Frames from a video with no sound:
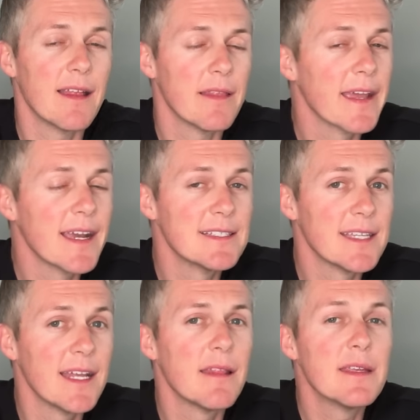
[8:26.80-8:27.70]
Like I
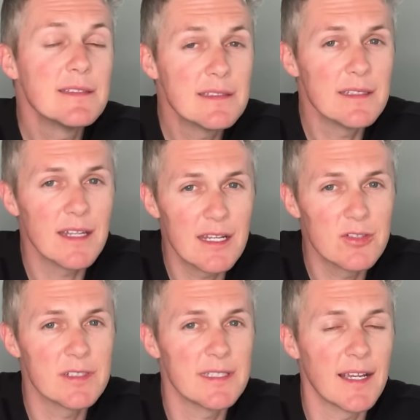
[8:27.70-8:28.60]
said, this is an
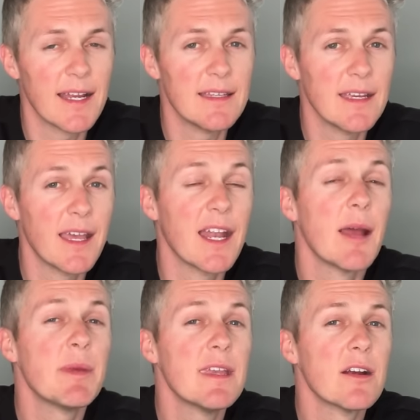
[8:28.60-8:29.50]
interesting idea and
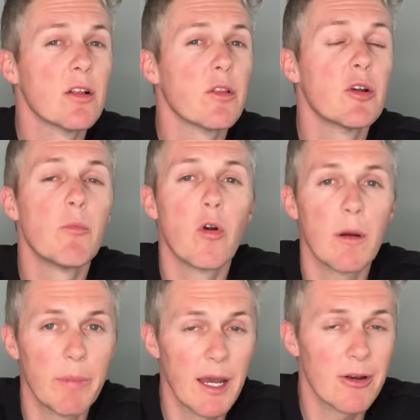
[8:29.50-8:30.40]
I'm eager to learn more
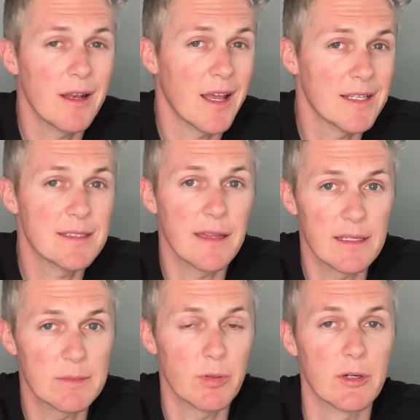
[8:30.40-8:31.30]
about it as
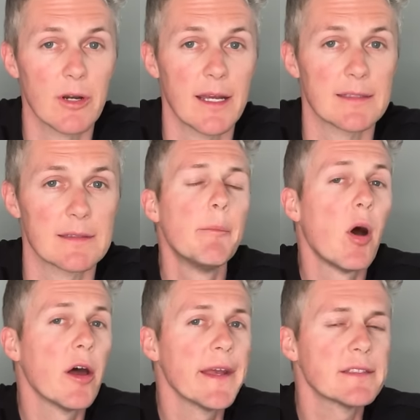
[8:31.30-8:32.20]
things progress.
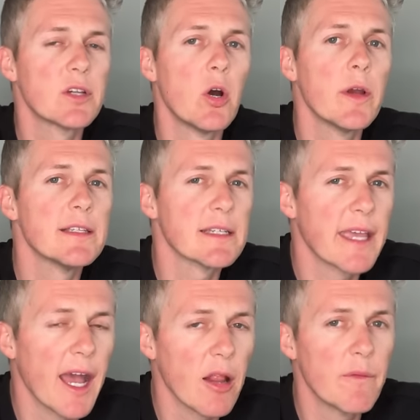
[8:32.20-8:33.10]
PodX Go is a
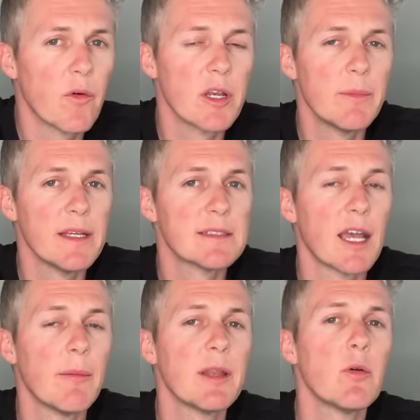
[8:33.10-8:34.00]
California-based
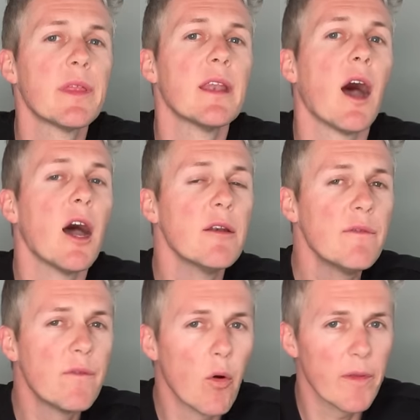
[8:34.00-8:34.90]
company with an
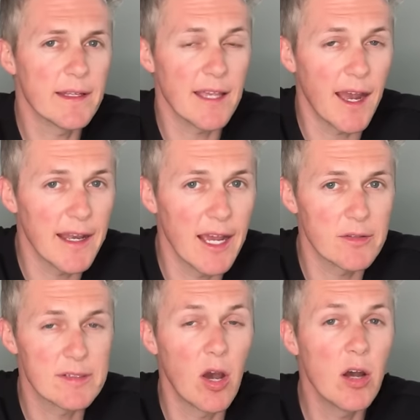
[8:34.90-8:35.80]
unfolding tiny
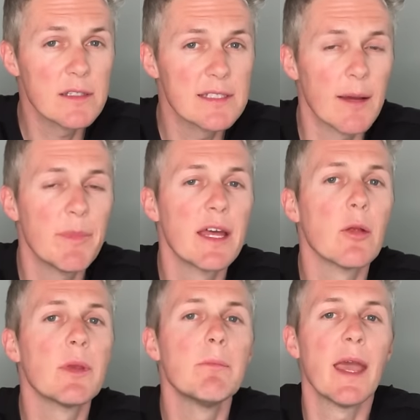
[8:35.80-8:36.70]
house concept
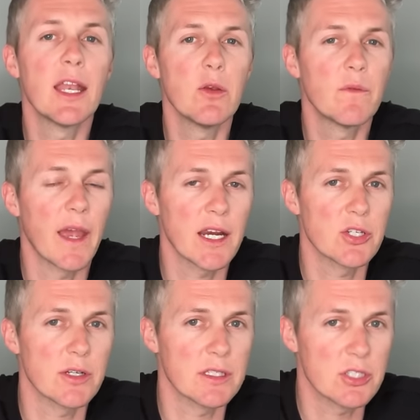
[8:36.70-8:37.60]
that'll be
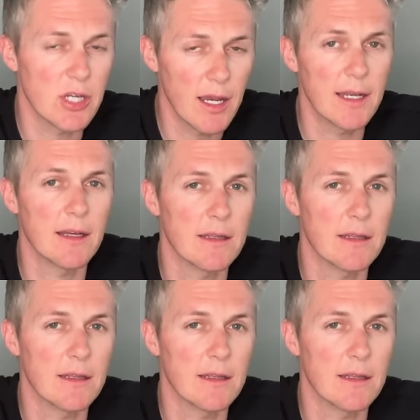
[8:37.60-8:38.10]
manufactured in China.